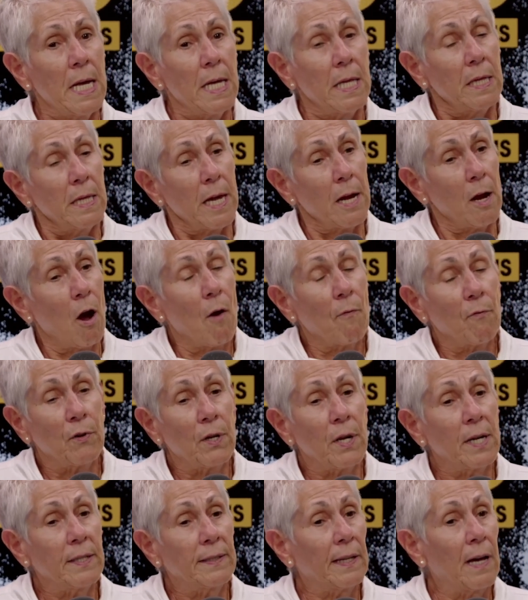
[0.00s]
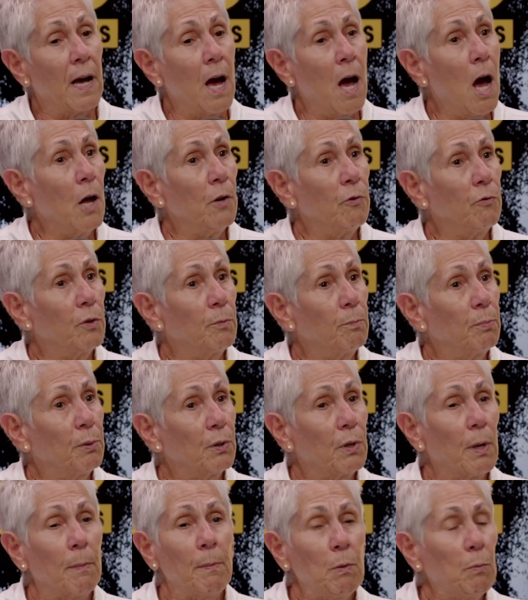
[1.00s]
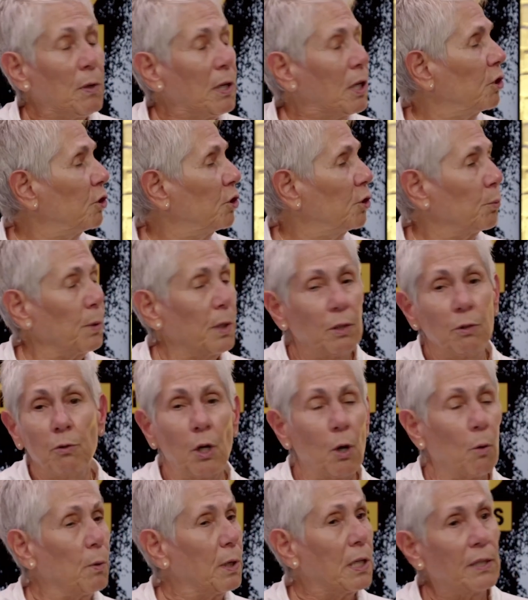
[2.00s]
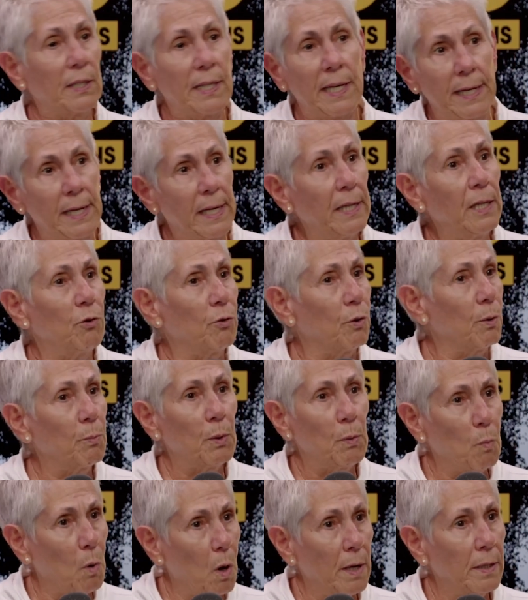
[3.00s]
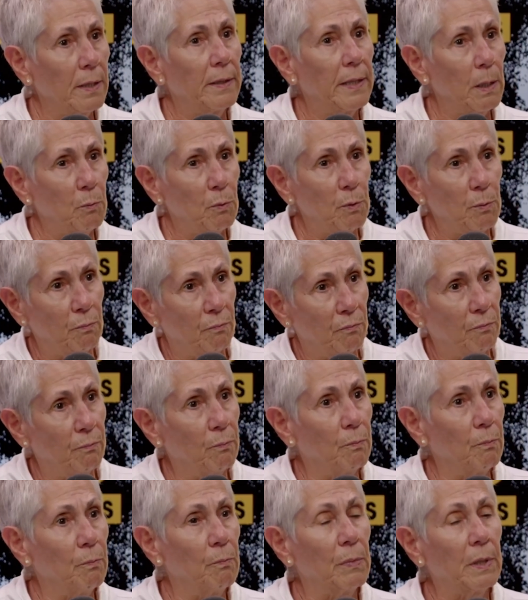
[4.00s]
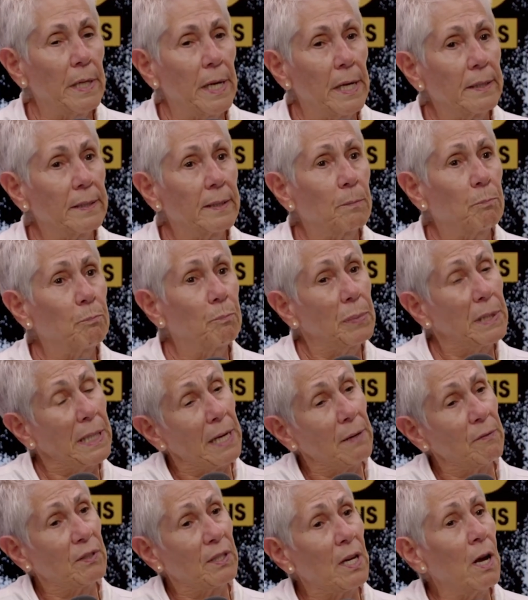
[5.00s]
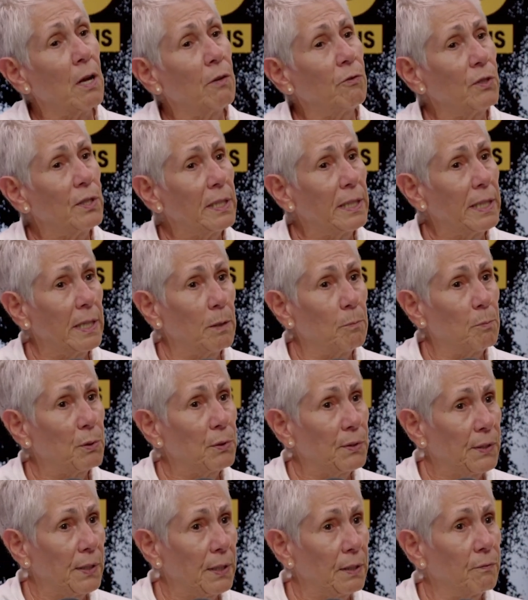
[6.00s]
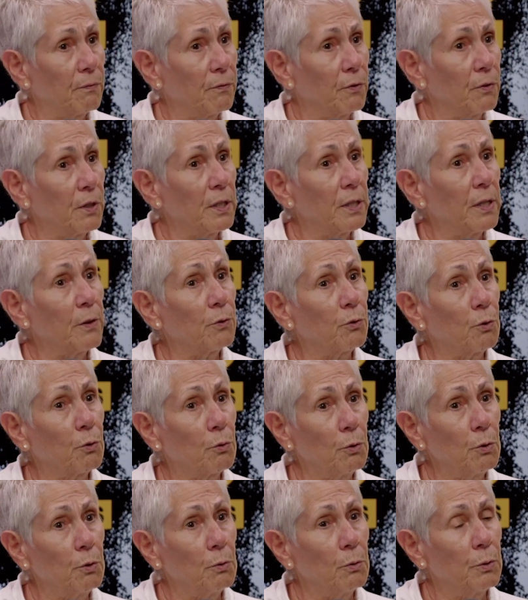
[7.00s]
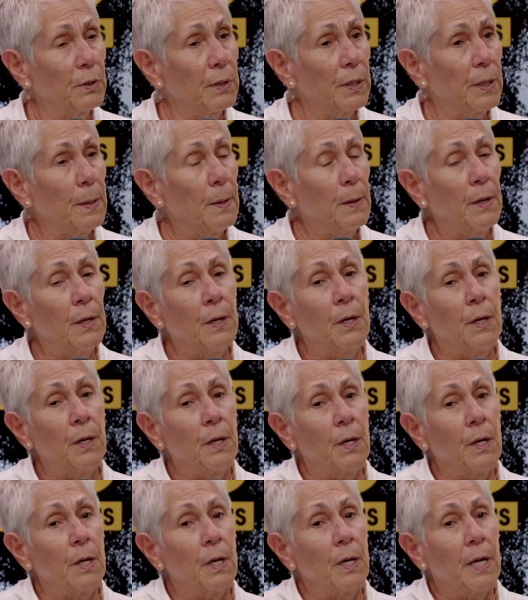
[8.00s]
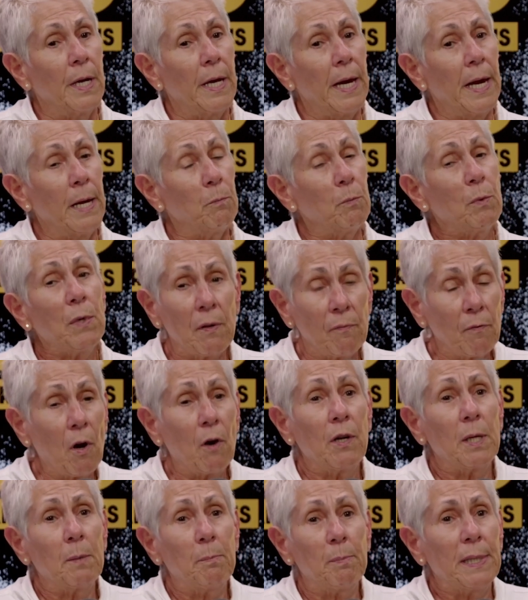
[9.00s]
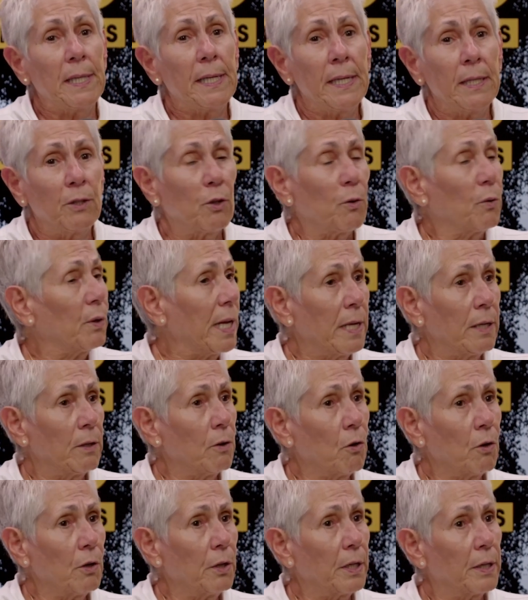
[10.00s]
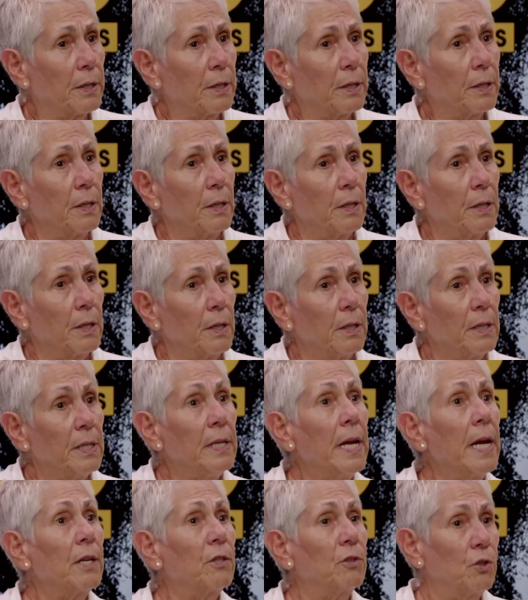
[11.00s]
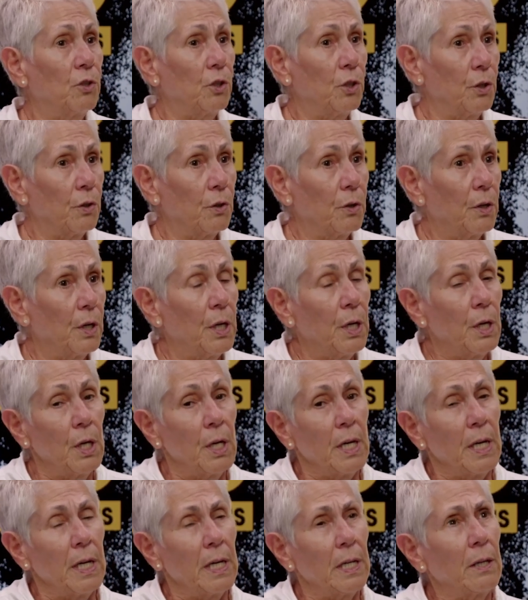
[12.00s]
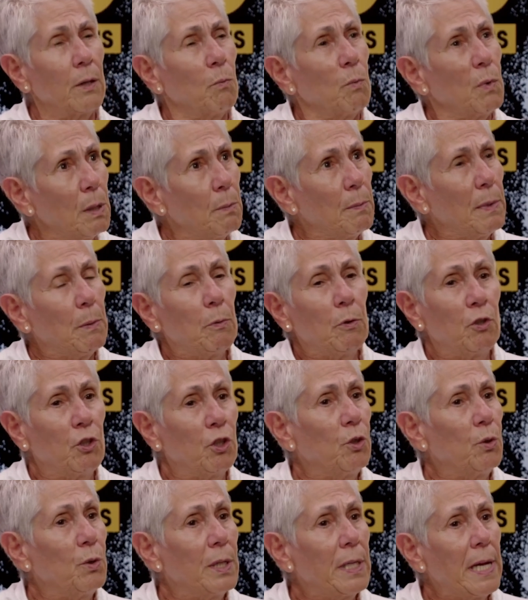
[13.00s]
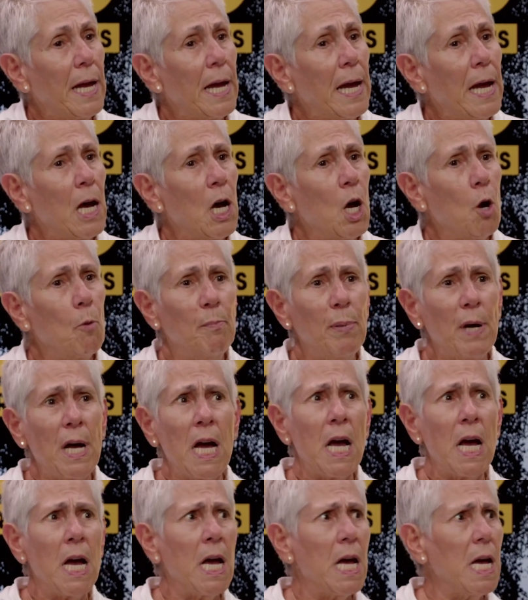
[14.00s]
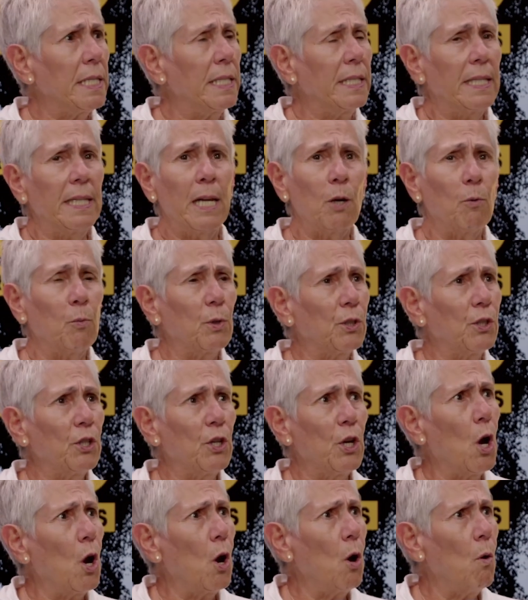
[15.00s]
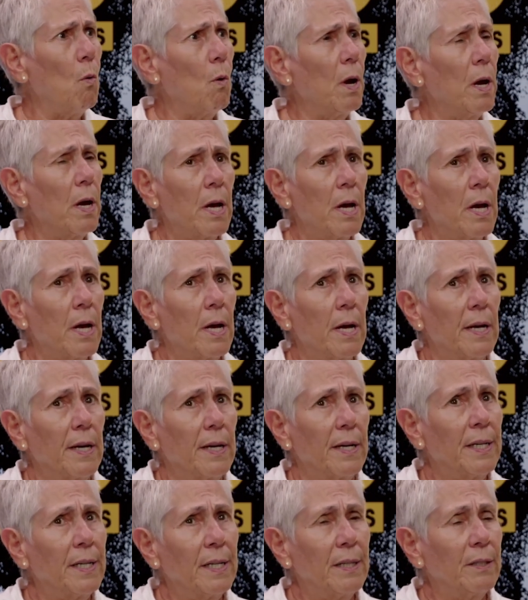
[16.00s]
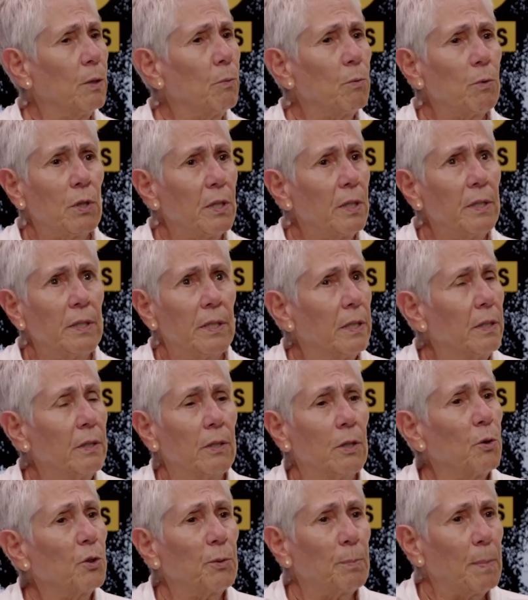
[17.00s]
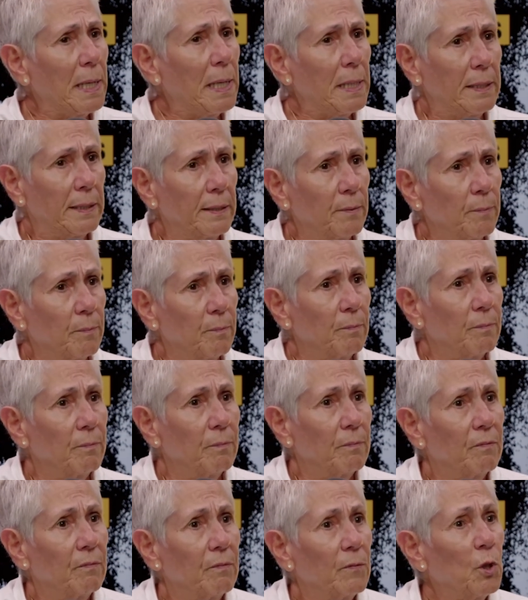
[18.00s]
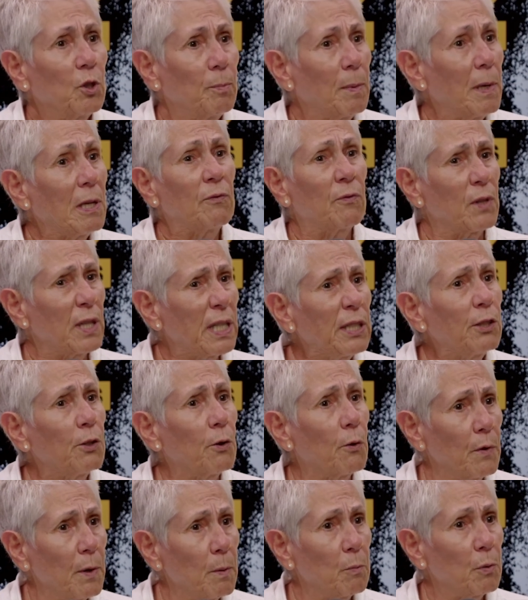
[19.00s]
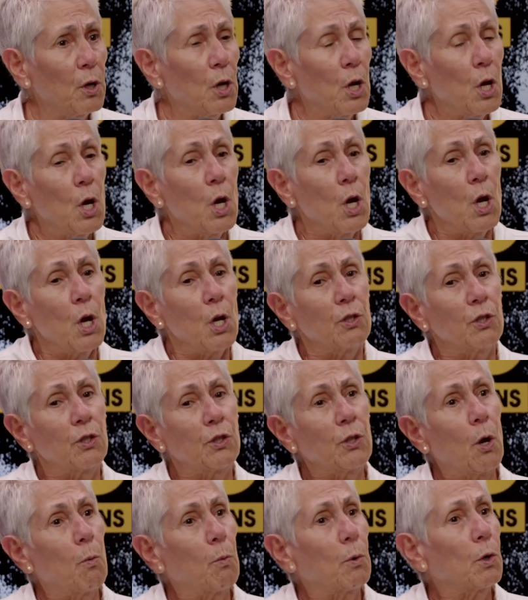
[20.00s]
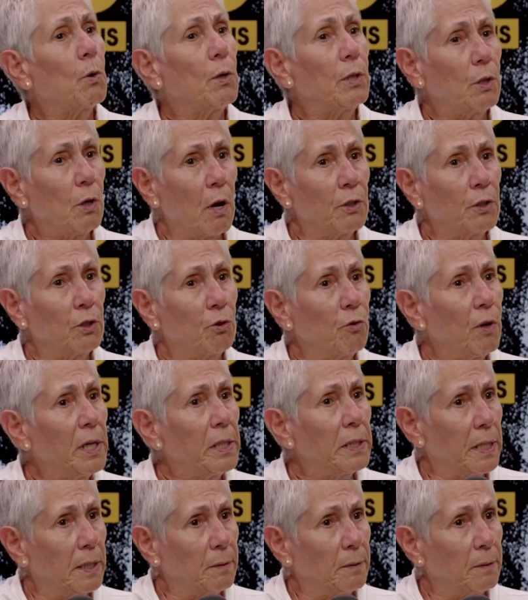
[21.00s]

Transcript: they offered us a hundred, I mean, we could switch, you know, we could take any trip we wanted, they would let us, they gave us hundred and ten percent for Okay. another cruise. And we have already planned to go to Antarctica next year. And I thought, well, maybe we should do it now, but there was no uh, there were no space, Oh, no space for this November. okay. So we're going to Australia